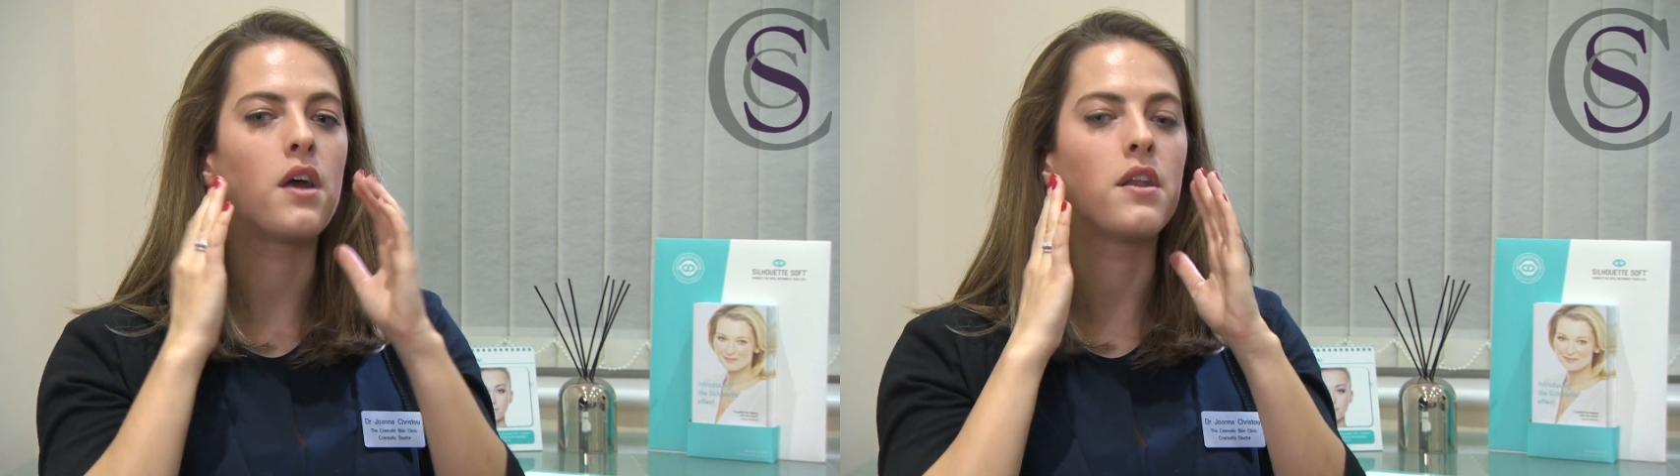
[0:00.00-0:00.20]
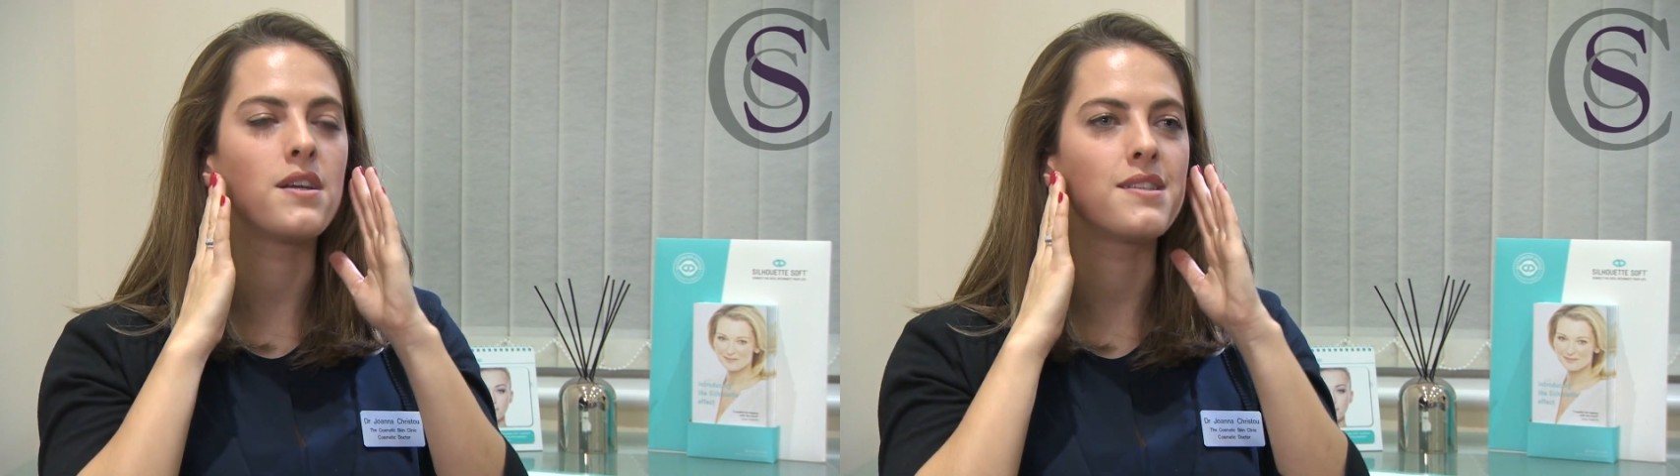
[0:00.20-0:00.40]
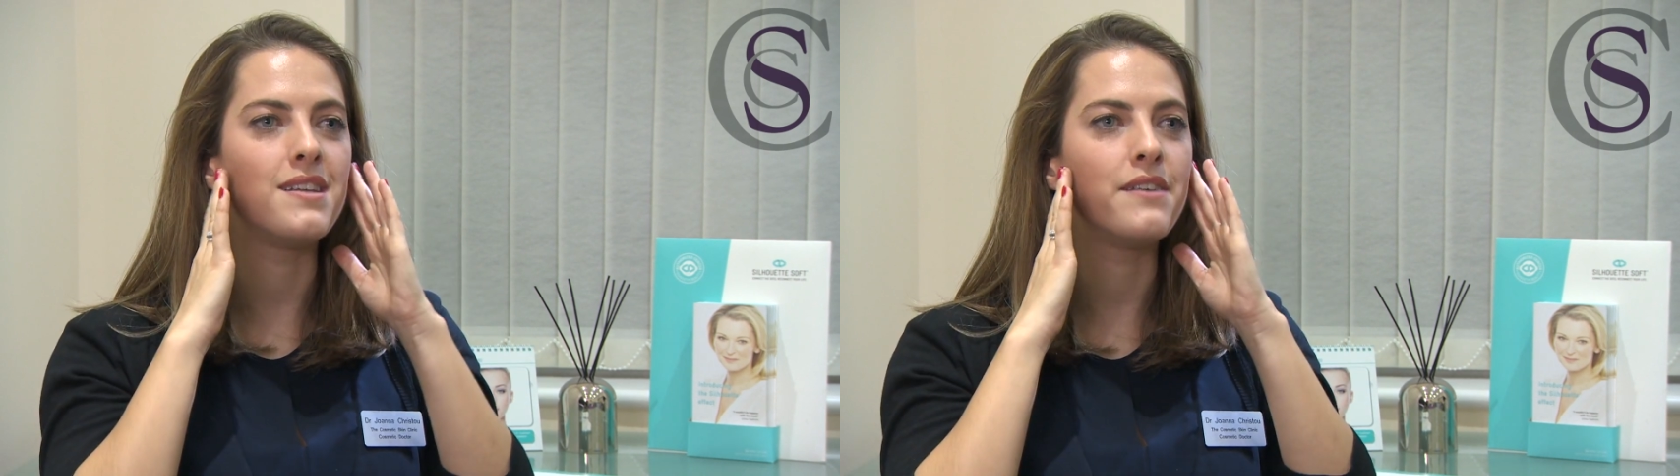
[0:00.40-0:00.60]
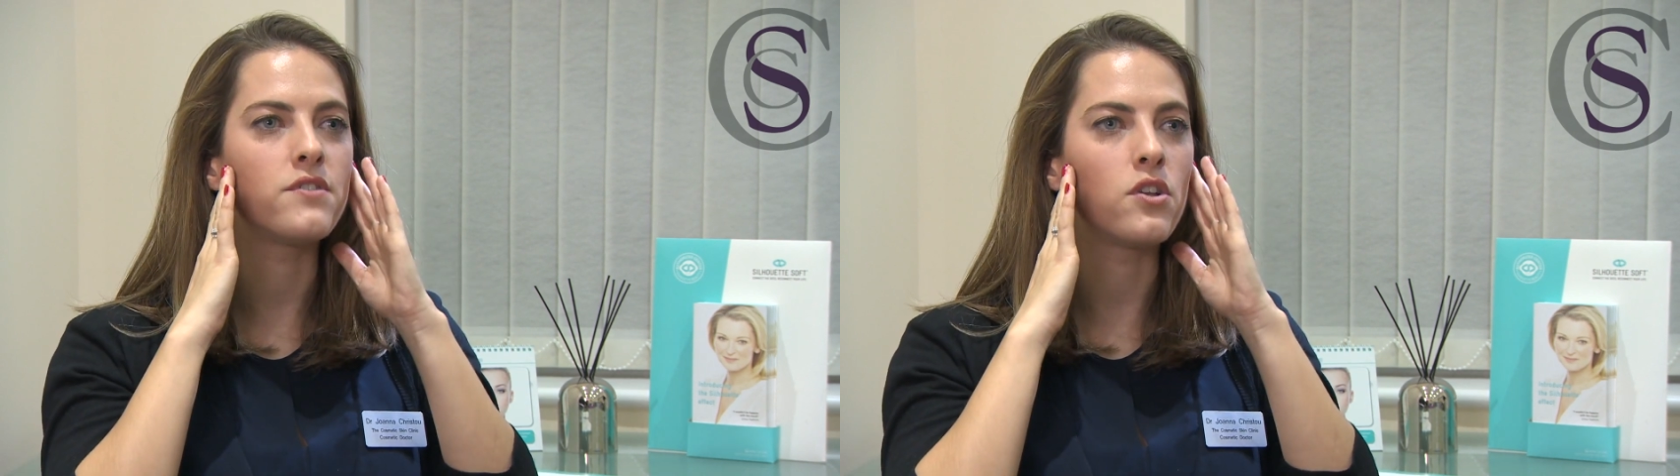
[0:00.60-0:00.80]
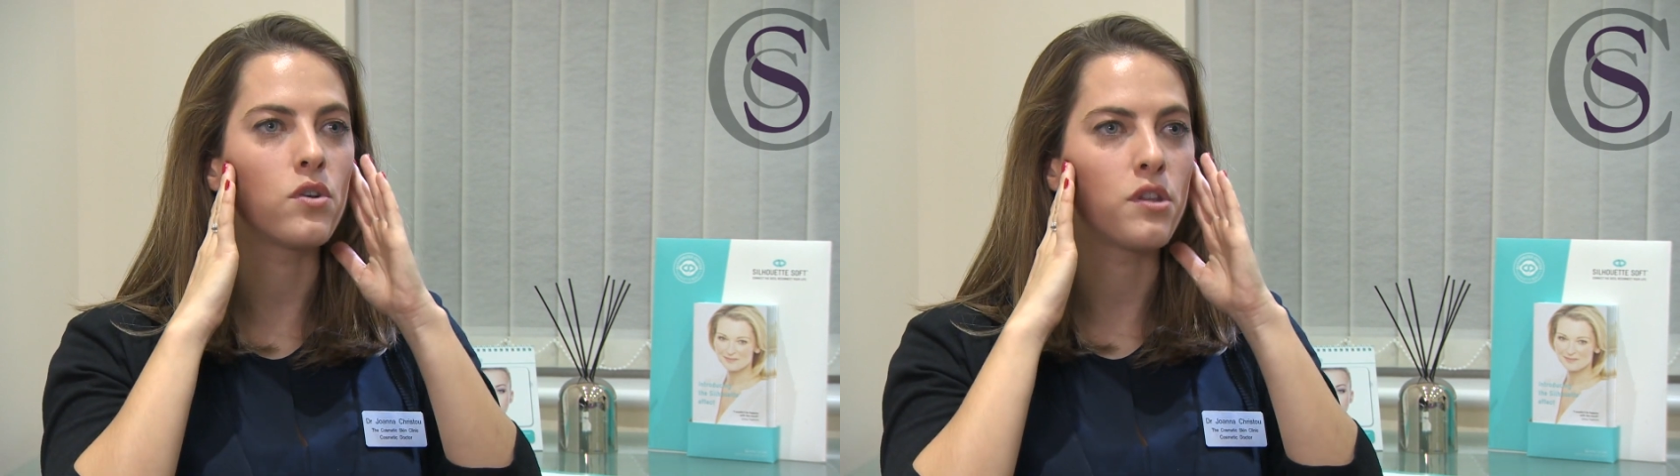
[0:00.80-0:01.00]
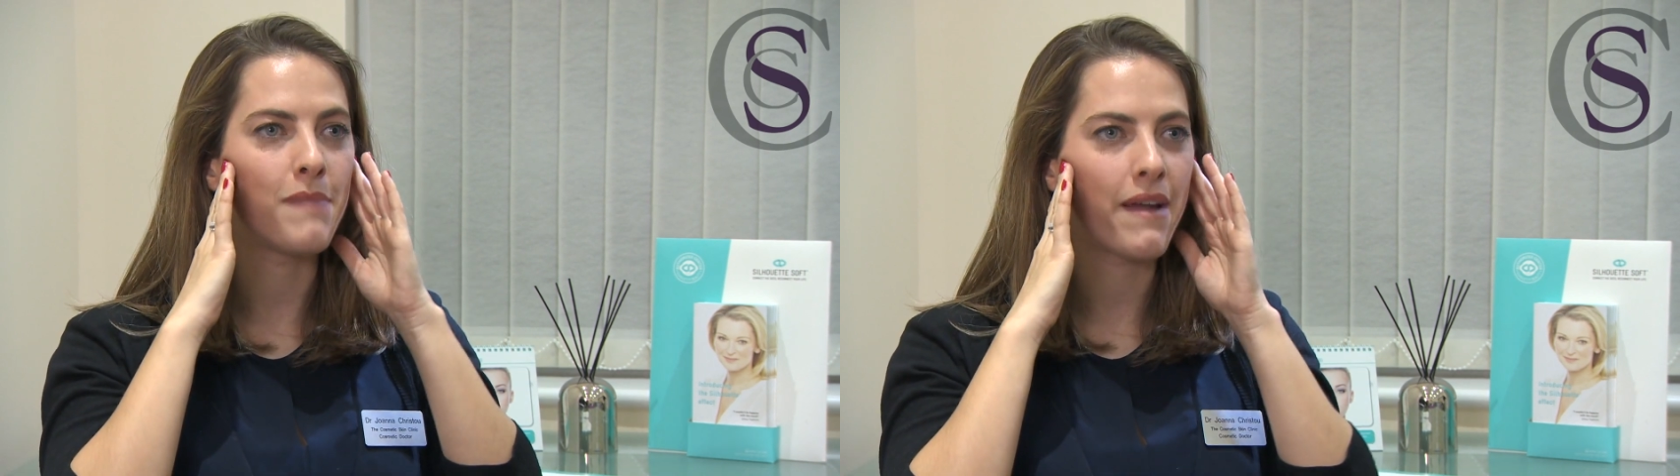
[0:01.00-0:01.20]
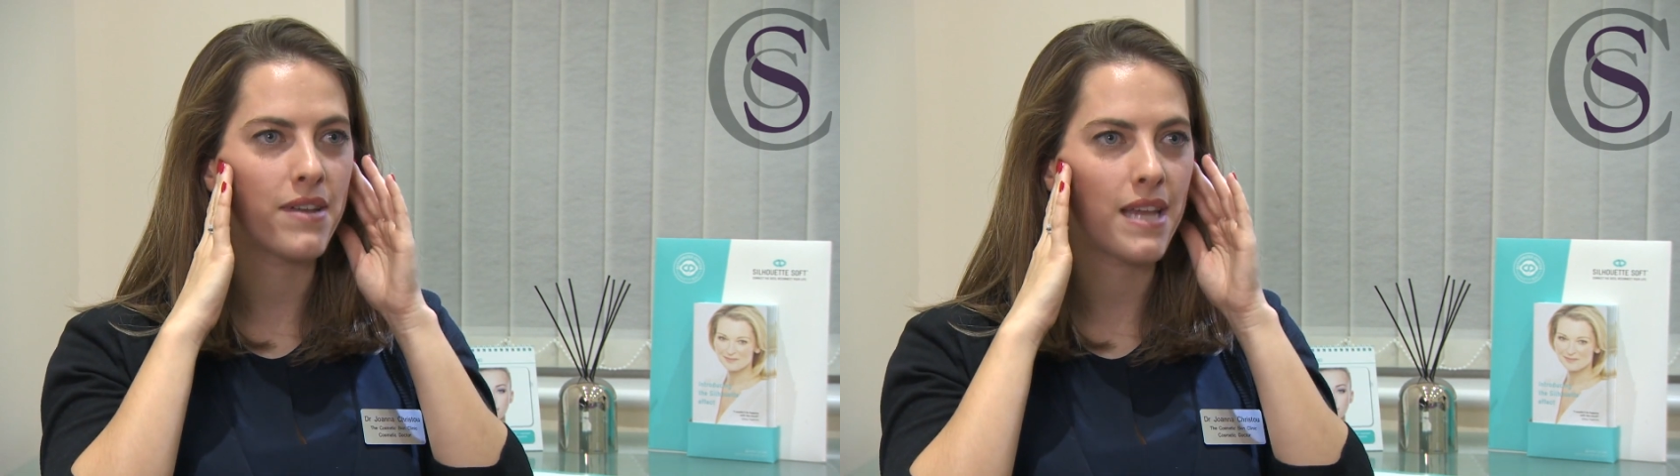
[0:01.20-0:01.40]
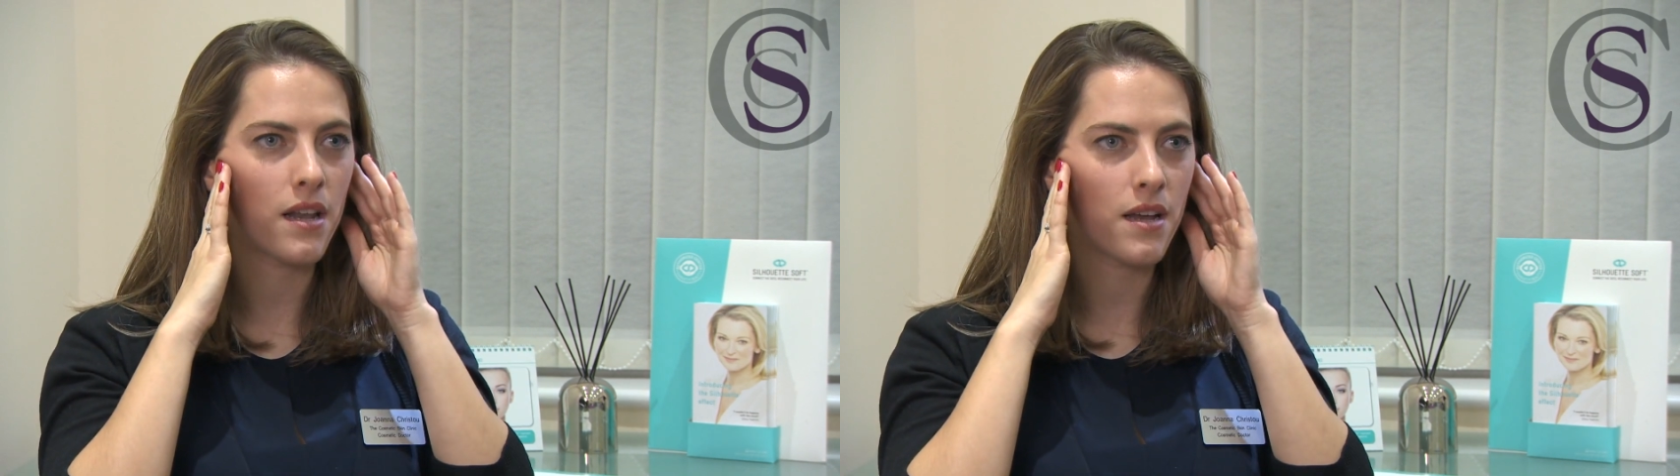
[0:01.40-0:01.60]
a nice lift along the
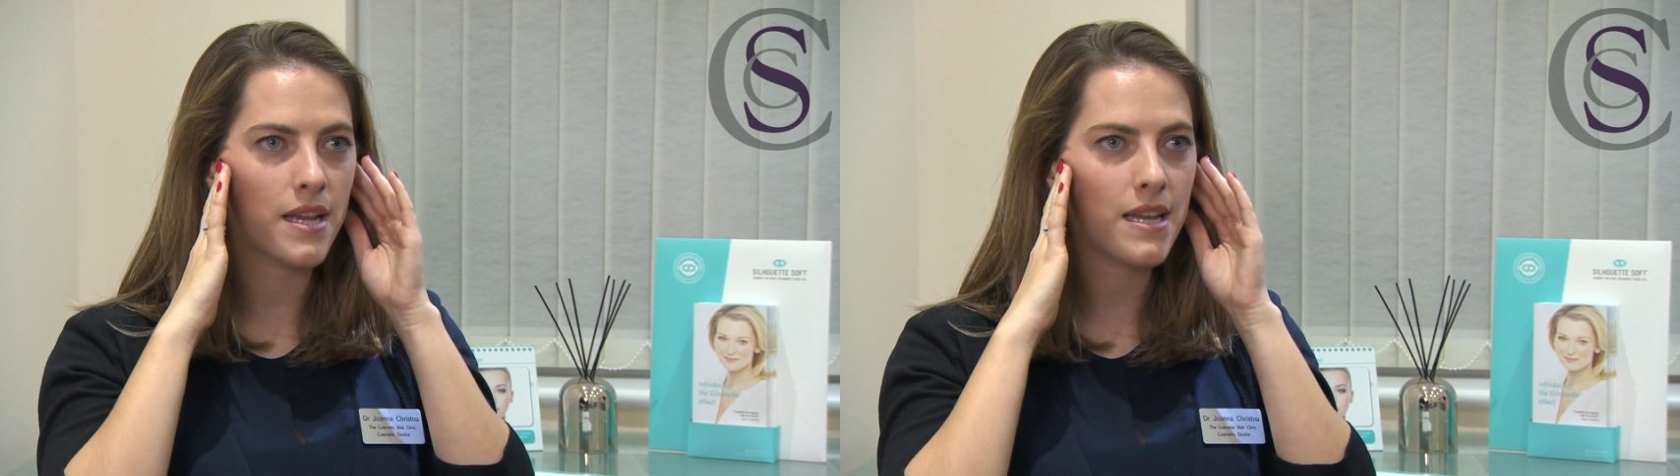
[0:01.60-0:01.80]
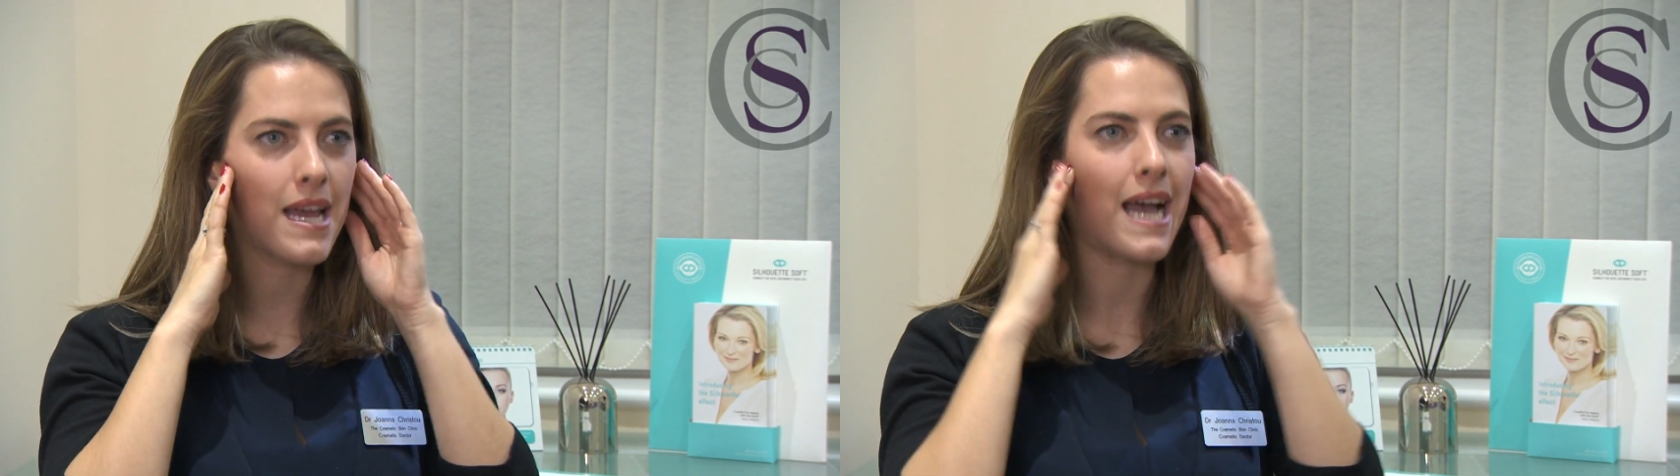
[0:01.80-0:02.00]
marionette line,